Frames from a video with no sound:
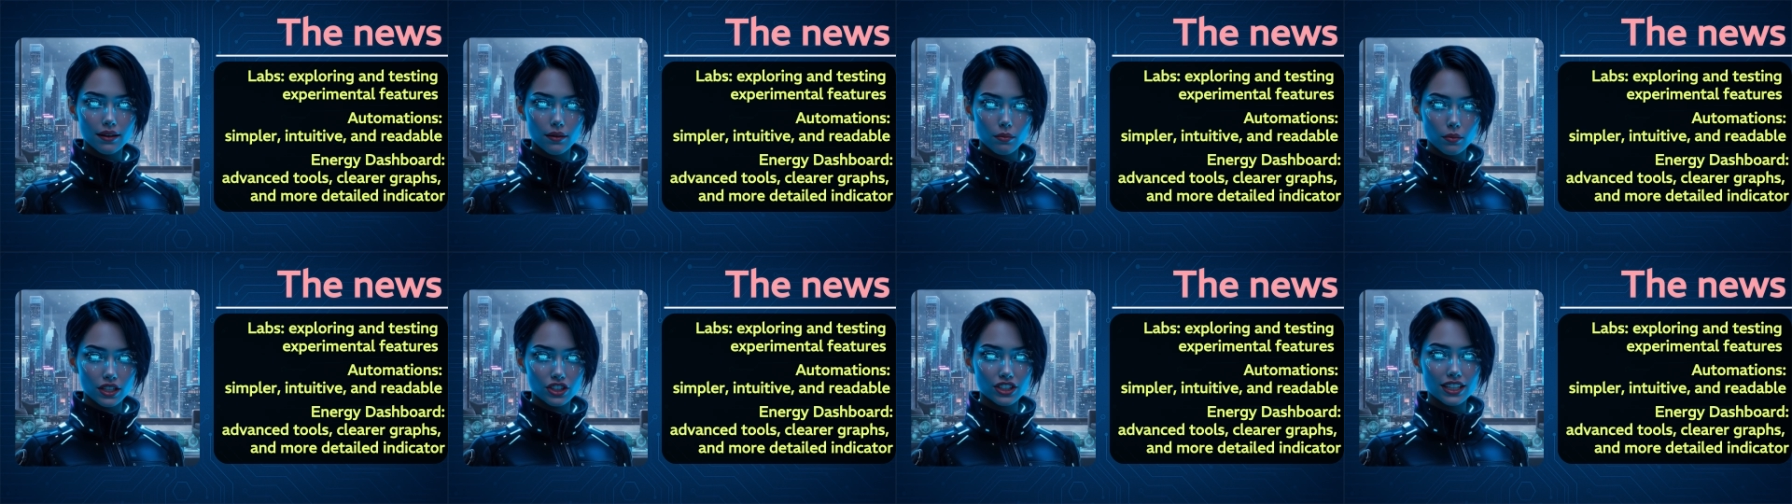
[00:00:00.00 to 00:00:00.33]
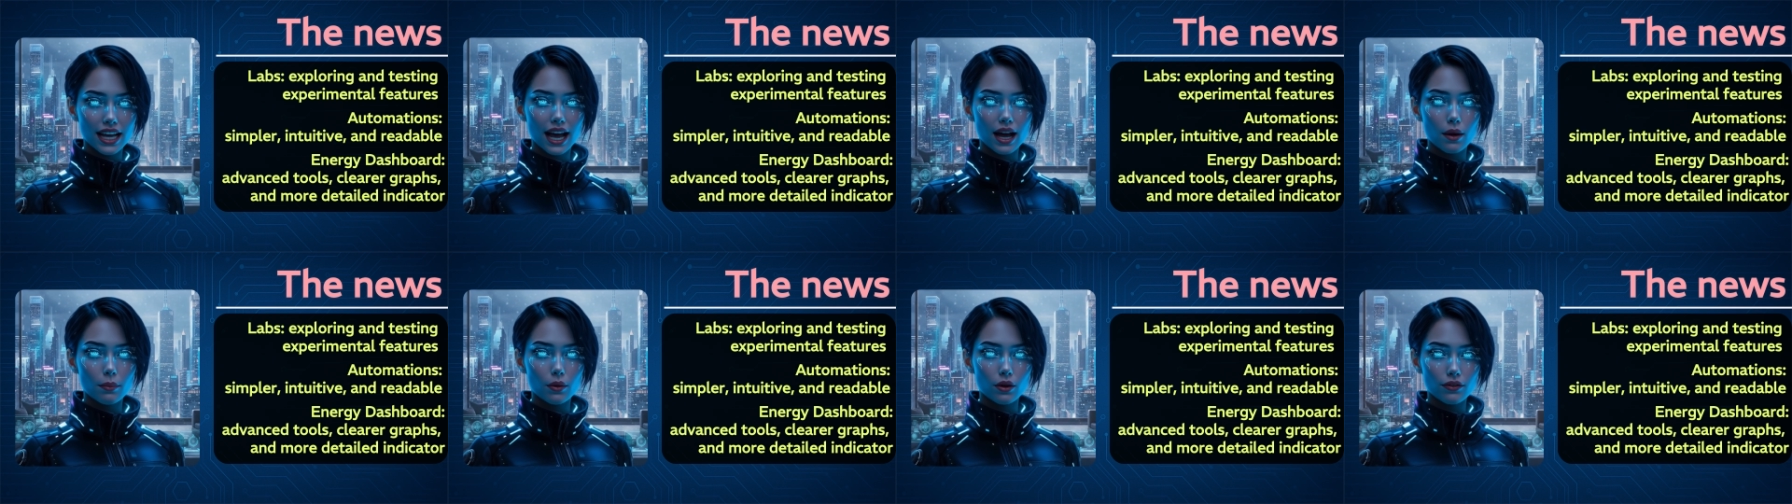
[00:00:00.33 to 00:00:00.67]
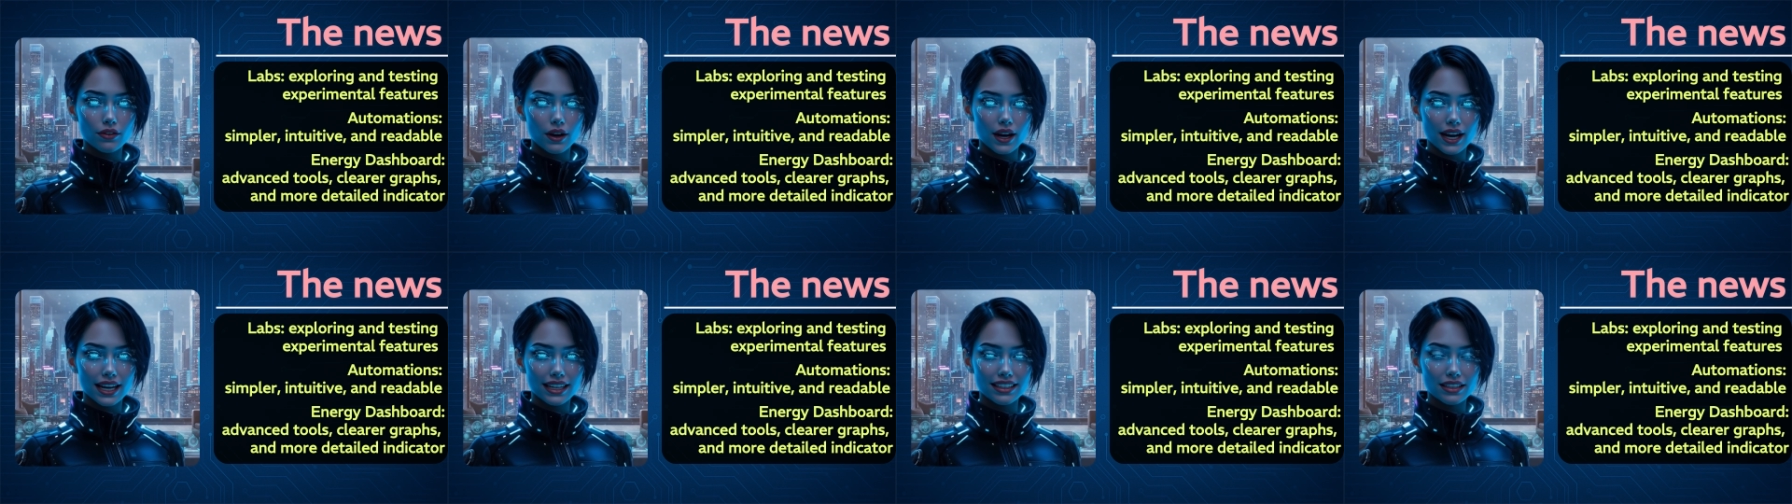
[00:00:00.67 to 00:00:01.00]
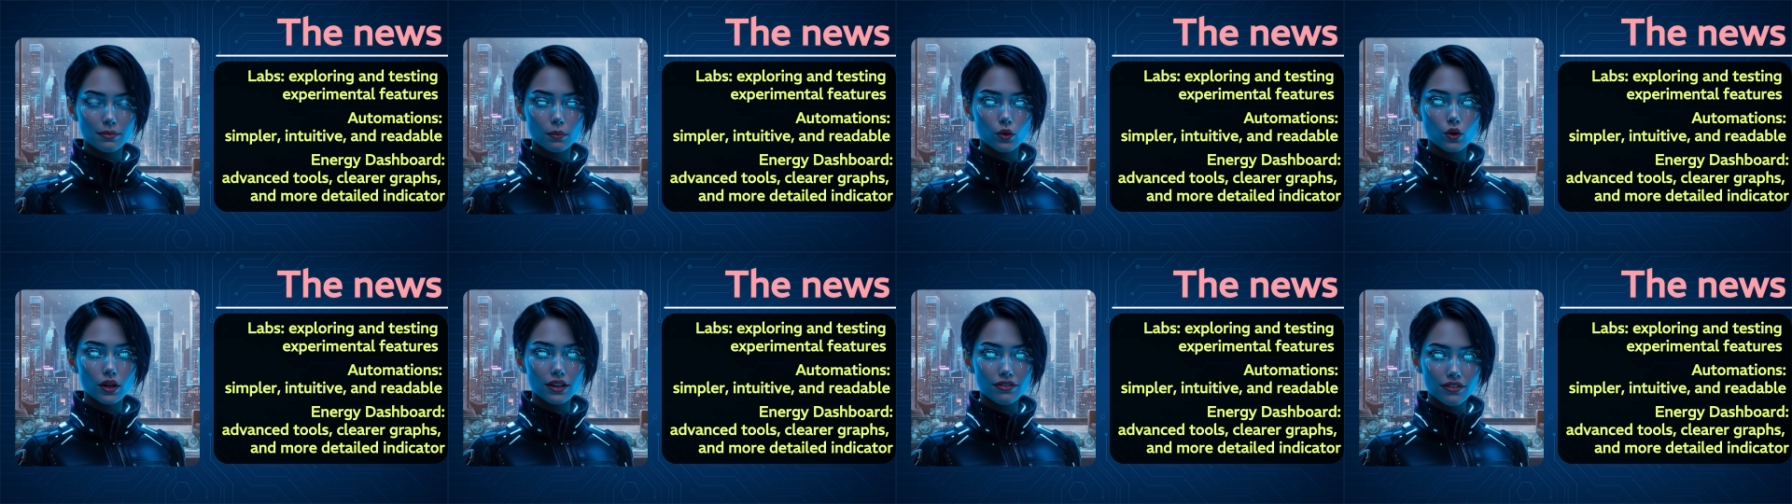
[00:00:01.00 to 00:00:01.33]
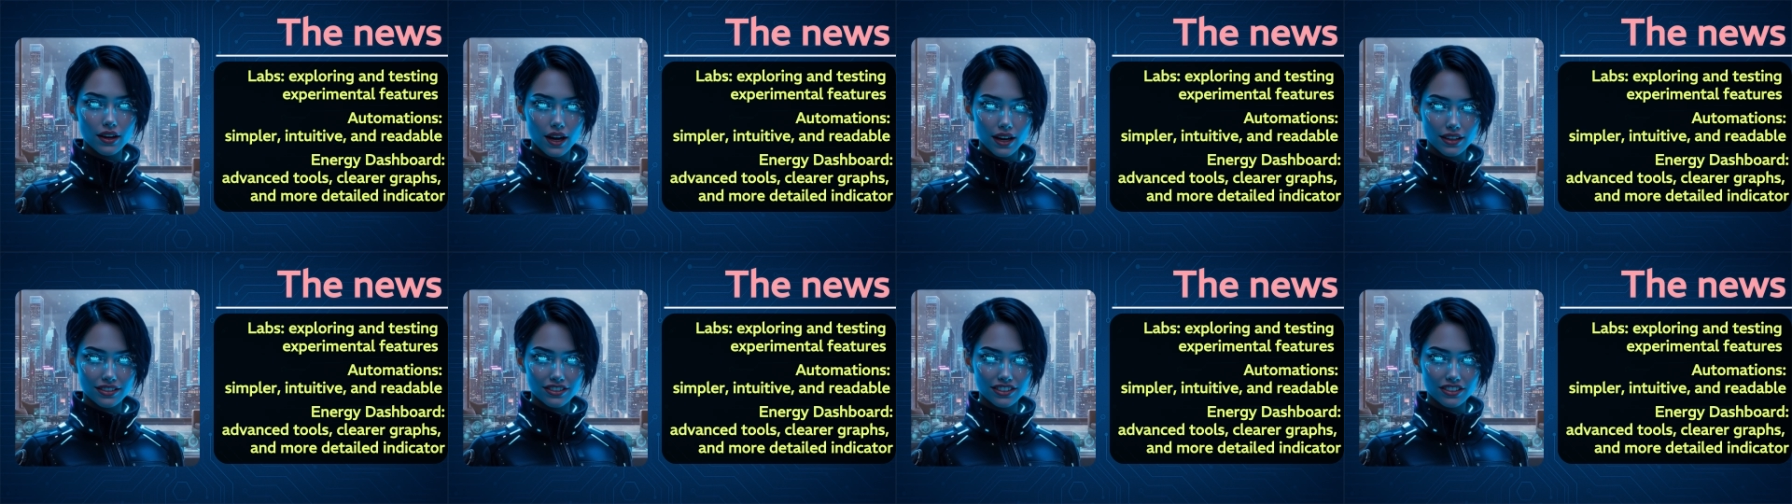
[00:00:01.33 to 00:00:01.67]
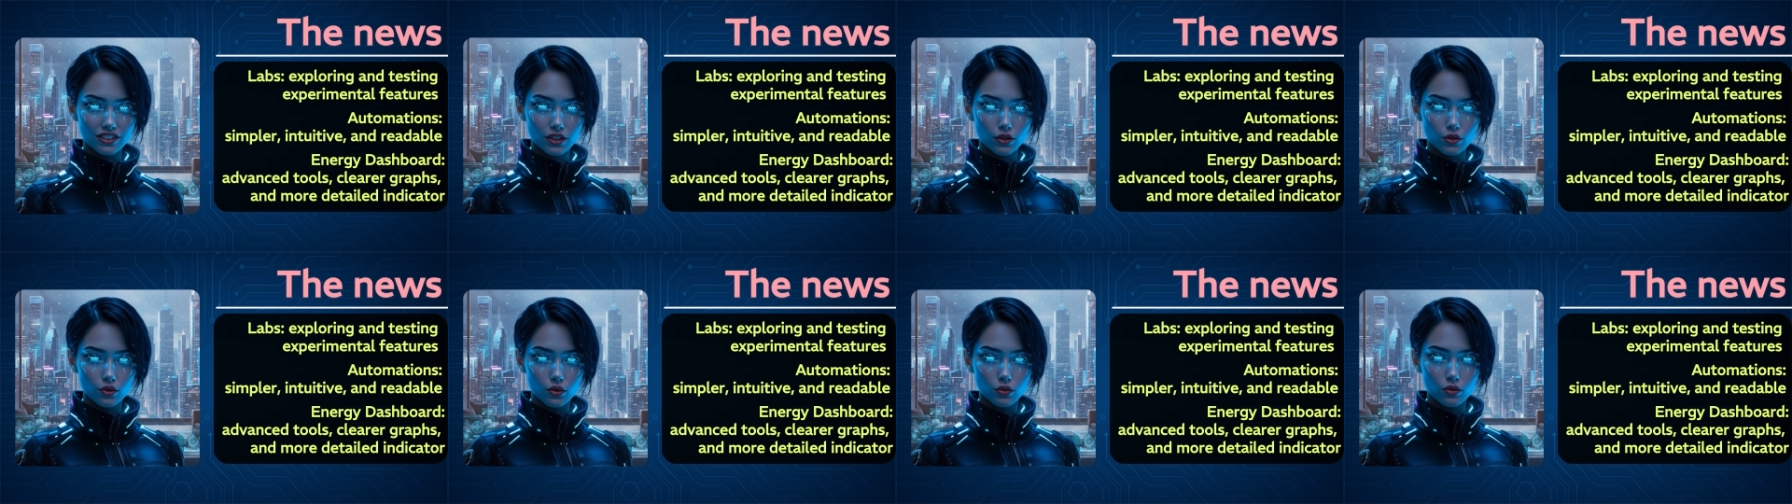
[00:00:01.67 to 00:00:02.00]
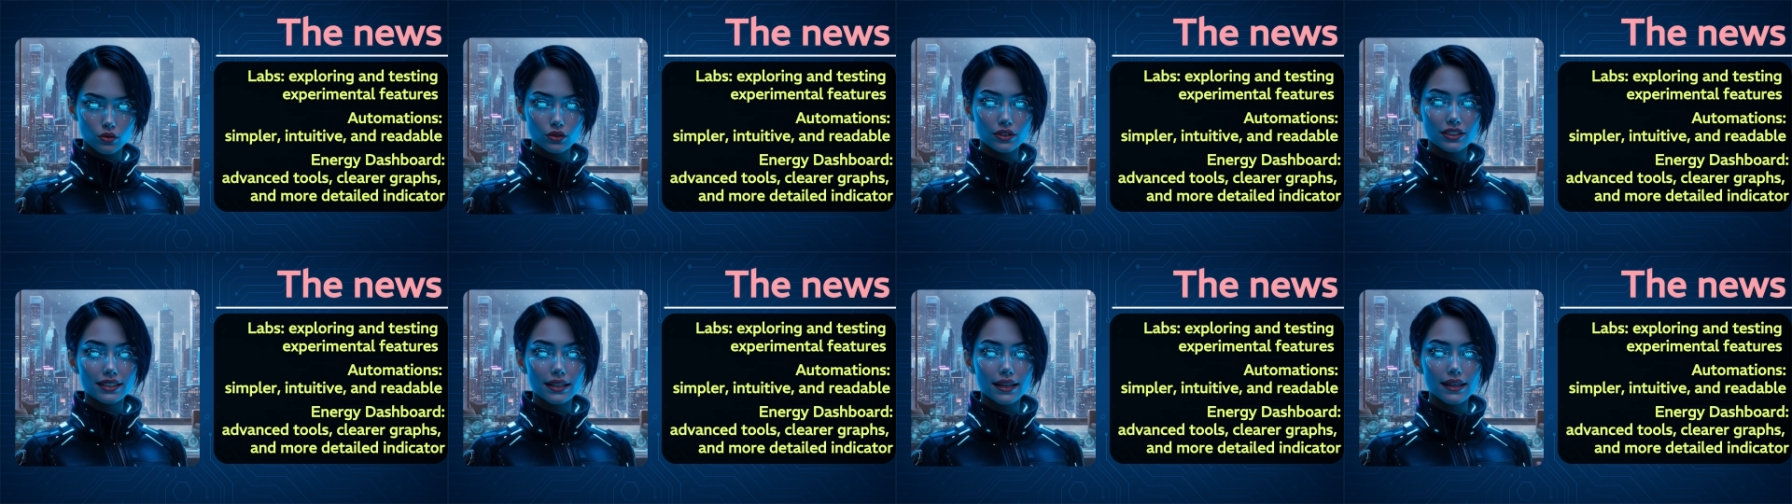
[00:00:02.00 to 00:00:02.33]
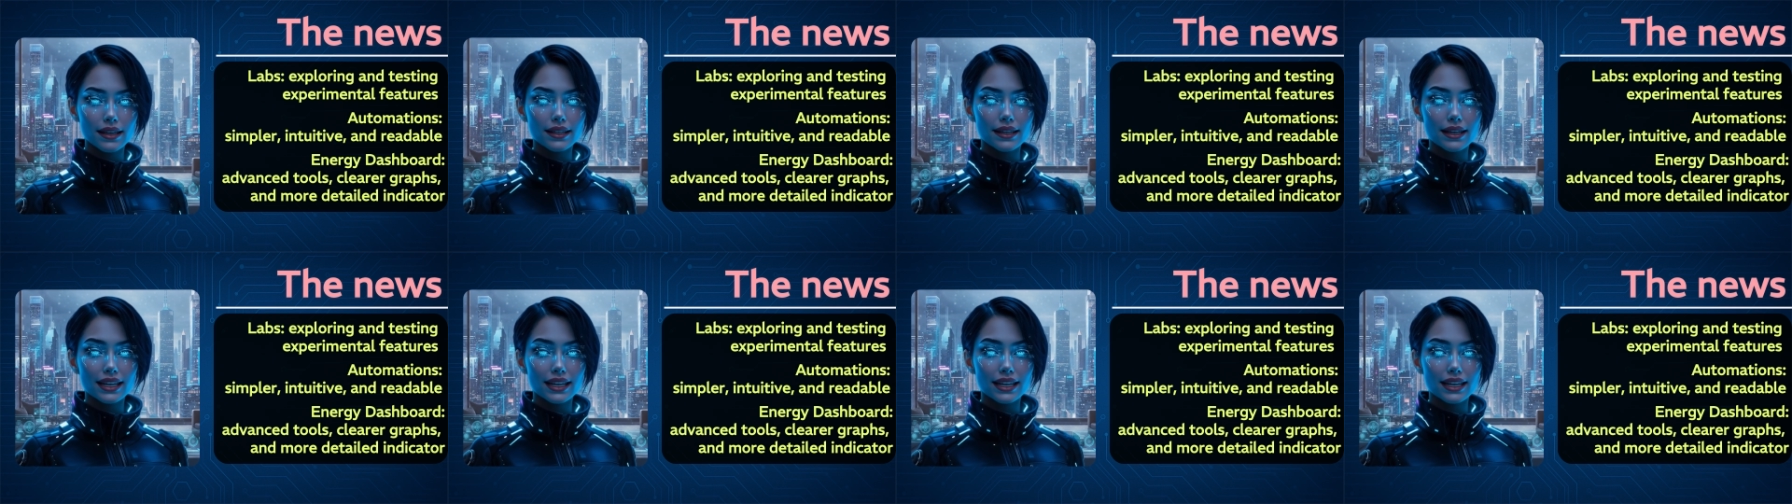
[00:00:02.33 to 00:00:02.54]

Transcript: which now provides more advanced tools,